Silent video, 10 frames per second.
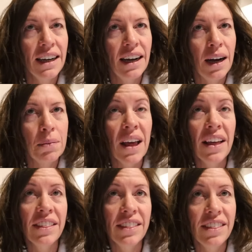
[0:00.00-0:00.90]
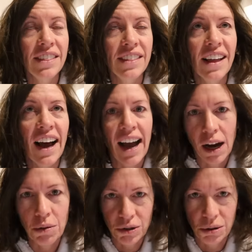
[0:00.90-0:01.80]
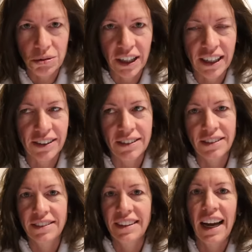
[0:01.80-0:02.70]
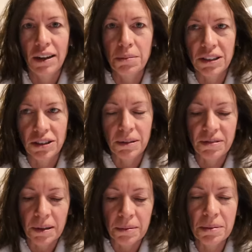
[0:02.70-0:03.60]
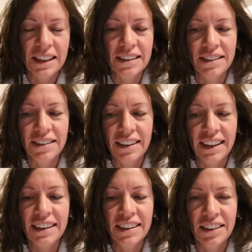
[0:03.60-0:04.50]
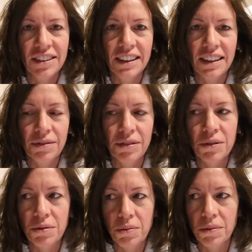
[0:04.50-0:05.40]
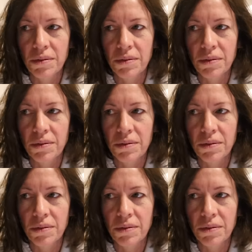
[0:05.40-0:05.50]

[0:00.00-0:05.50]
um, a how-to channel, how to be a sheep farmer, because like literally if you've